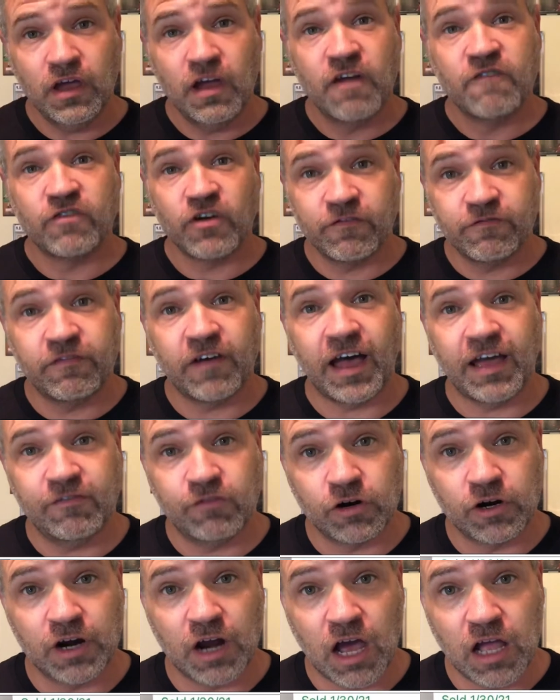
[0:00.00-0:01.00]
for
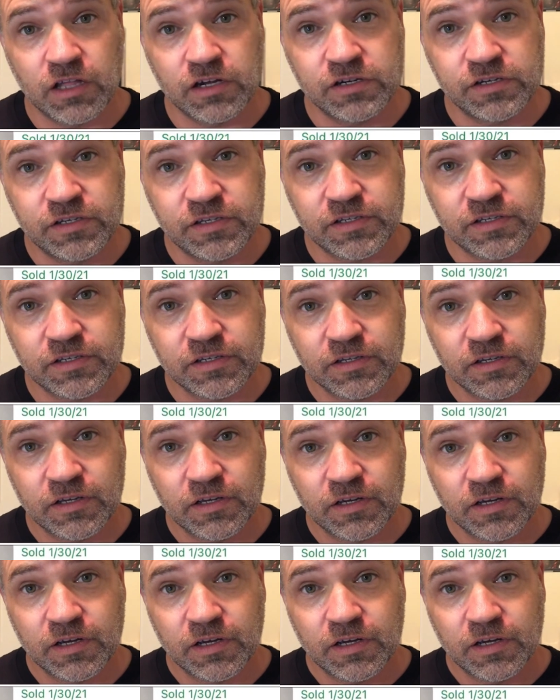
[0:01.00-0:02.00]
$500
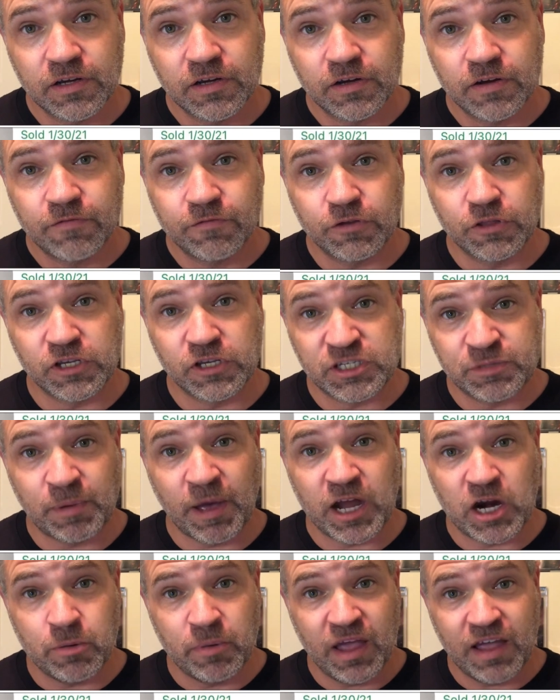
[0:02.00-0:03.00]
for the
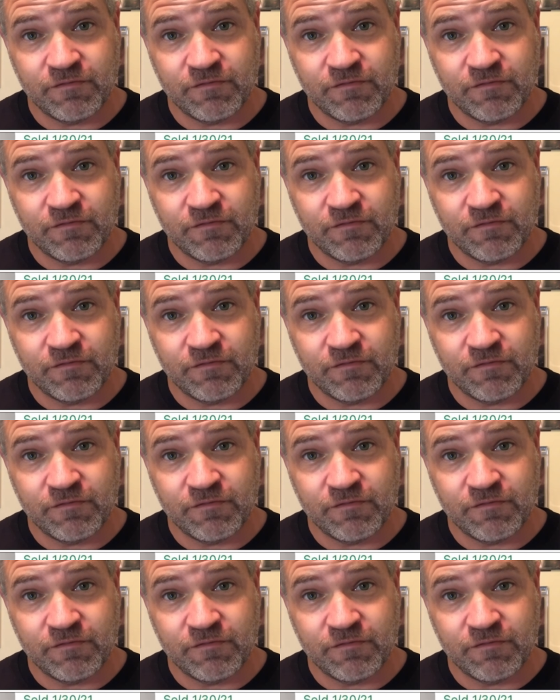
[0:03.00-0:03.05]
Spider-Man